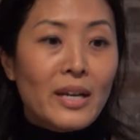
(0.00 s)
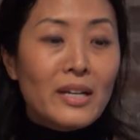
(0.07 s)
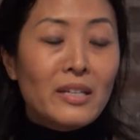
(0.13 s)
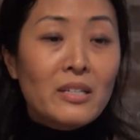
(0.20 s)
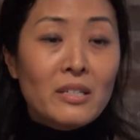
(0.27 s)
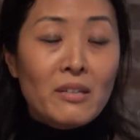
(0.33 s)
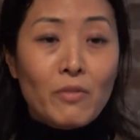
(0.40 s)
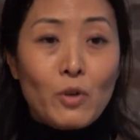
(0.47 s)

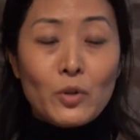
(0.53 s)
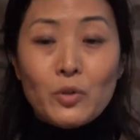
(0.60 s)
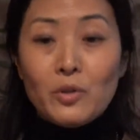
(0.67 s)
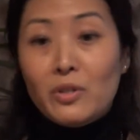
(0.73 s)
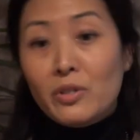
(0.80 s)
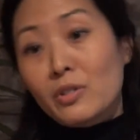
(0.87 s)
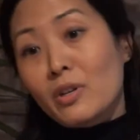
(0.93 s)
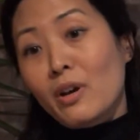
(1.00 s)
Scientists have
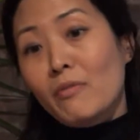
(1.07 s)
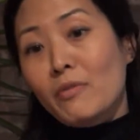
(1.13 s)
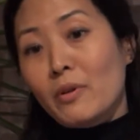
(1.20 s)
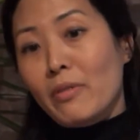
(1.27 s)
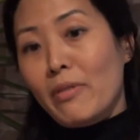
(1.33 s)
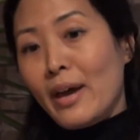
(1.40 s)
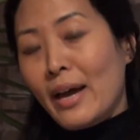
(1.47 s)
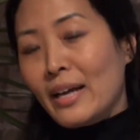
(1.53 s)
also
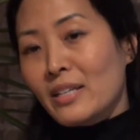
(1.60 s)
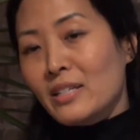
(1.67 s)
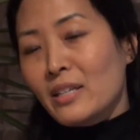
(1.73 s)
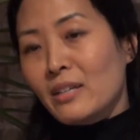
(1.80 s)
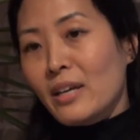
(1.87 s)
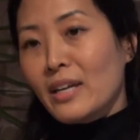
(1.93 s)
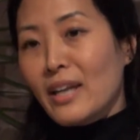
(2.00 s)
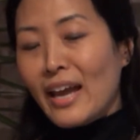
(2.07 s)
discovered
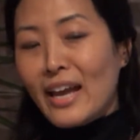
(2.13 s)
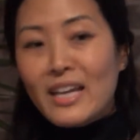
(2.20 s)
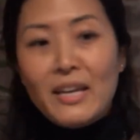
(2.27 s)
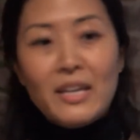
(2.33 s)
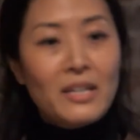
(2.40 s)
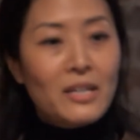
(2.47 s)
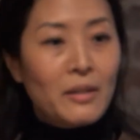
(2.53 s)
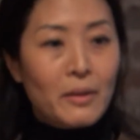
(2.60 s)
that in
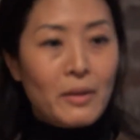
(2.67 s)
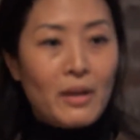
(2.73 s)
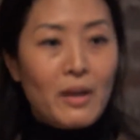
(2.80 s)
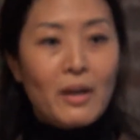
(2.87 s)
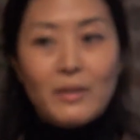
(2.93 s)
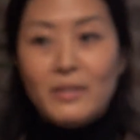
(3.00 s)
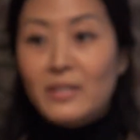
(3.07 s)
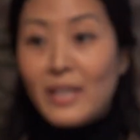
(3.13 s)
any
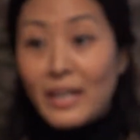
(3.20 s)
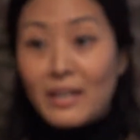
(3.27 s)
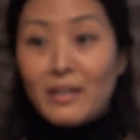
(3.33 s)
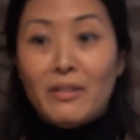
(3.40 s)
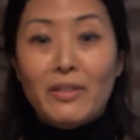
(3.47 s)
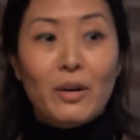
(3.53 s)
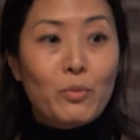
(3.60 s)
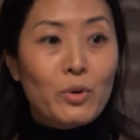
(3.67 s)

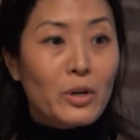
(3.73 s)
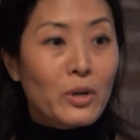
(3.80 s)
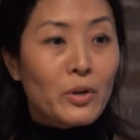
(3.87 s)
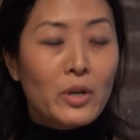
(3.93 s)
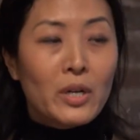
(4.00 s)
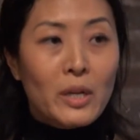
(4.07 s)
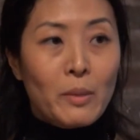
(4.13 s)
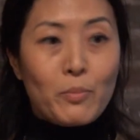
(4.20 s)
second that
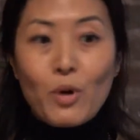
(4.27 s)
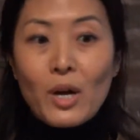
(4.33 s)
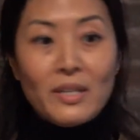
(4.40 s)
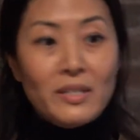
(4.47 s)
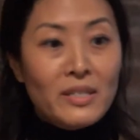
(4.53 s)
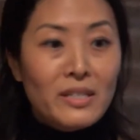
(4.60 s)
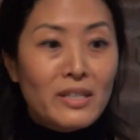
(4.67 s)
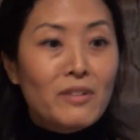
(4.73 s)
we're
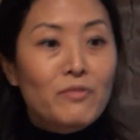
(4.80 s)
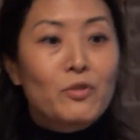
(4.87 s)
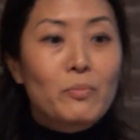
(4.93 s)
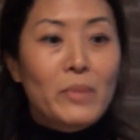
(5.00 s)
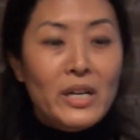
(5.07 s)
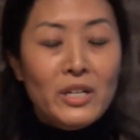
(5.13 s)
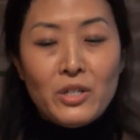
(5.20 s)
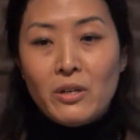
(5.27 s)
processing
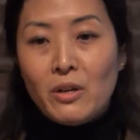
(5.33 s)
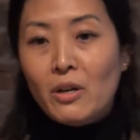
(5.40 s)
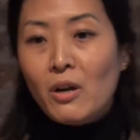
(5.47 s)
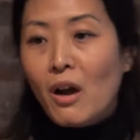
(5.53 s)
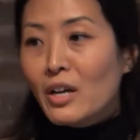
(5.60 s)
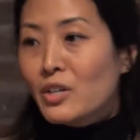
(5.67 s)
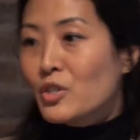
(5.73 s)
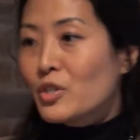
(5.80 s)
information,
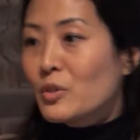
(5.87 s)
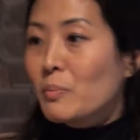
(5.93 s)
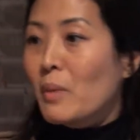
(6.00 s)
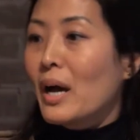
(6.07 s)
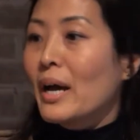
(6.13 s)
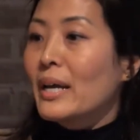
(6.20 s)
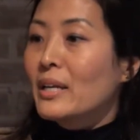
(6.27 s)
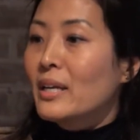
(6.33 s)
our conscious
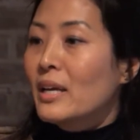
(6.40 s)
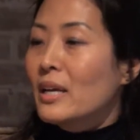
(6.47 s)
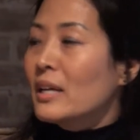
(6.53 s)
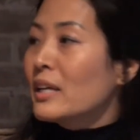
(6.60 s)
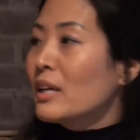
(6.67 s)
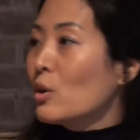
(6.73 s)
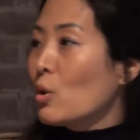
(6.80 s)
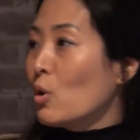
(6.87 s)
mind
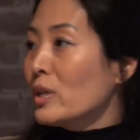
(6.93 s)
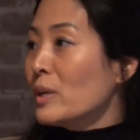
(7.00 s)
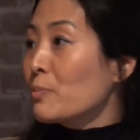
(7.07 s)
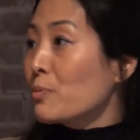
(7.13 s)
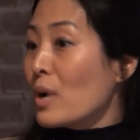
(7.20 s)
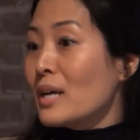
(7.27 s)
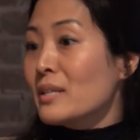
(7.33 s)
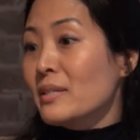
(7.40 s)
can
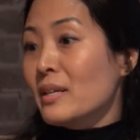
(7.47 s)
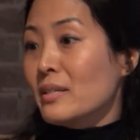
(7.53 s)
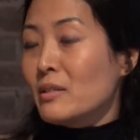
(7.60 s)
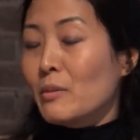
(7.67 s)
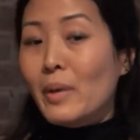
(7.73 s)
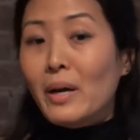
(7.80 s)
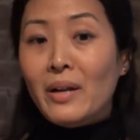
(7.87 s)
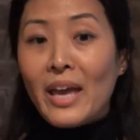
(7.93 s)
only
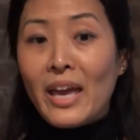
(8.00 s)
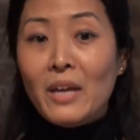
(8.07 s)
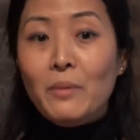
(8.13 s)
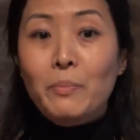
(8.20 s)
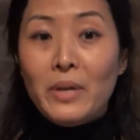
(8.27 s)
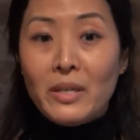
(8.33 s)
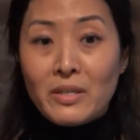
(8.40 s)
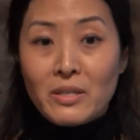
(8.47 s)
process about
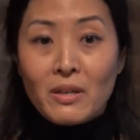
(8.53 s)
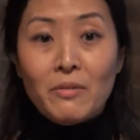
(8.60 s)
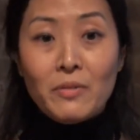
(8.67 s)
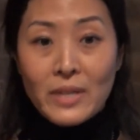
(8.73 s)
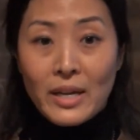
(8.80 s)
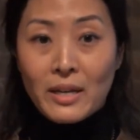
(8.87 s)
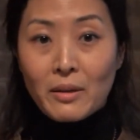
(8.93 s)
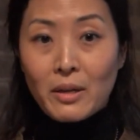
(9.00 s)
8 bits
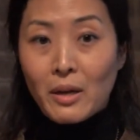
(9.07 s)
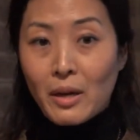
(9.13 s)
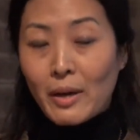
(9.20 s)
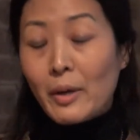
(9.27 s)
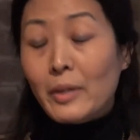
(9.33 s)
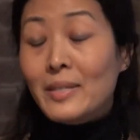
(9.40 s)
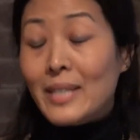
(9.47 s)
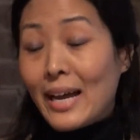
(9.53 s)
of
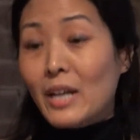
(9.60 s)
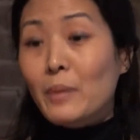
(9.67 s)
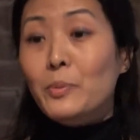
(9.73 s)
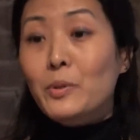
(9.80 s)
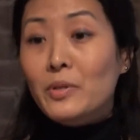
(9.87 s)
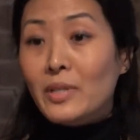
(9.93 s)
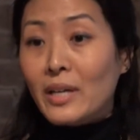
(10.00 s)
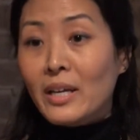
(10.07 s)

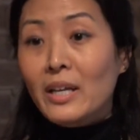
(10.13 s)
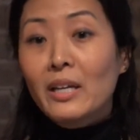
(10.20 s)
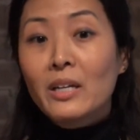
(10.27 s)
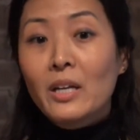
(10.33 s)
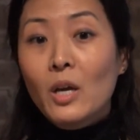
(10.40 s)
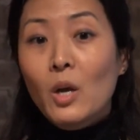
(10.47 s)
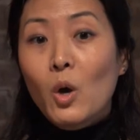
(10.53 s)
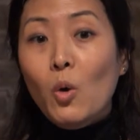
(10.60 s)
data per
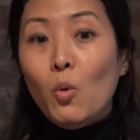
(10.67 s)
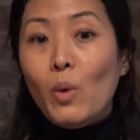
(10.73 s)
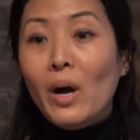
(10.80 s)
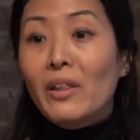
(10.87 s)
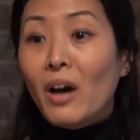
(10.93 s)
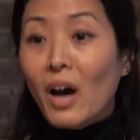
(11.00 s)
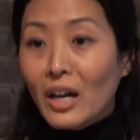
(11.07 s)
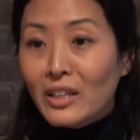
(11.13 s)
second,
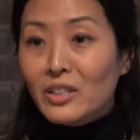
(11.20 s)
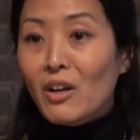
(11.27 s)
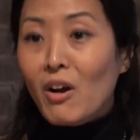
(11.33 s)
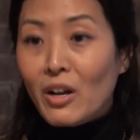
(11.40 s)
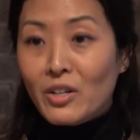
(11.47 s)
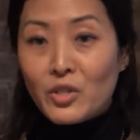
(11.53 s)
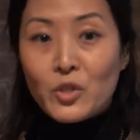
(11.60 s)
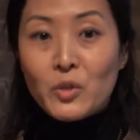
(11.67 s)
while the
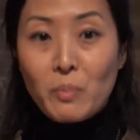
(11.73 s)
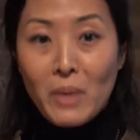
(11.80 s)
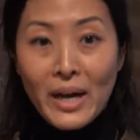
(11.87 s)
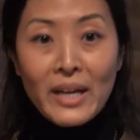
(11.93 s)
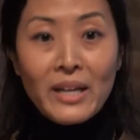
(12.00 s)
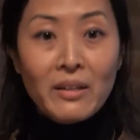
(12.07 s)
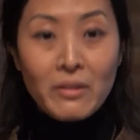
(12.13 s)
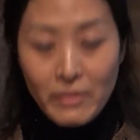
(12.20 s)
unconscious
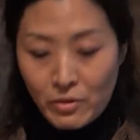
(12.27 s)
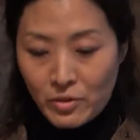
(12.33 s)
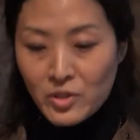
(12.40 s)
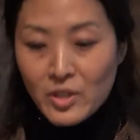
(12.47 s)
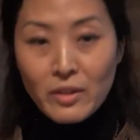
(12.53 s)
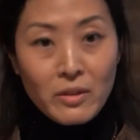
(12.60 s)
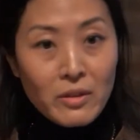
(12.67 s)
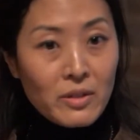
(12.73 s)
mind,
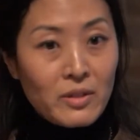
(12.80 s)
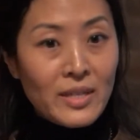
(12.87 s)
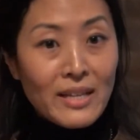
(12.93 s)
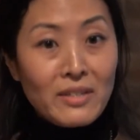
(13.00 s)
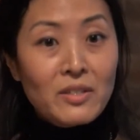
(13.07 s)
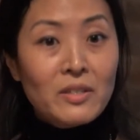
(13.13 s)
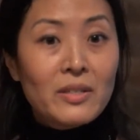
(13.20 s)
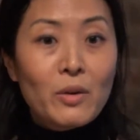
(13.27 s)
the
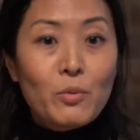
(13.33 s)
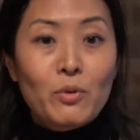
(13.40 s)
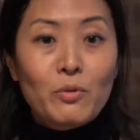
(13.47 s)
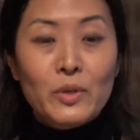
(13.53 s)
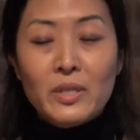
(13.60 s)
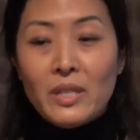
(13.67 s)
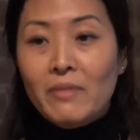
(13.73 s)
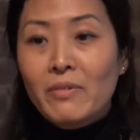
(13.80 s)
senses that
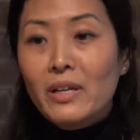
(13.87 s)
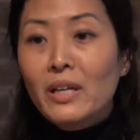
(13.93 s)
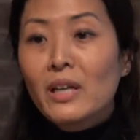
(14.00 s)
we're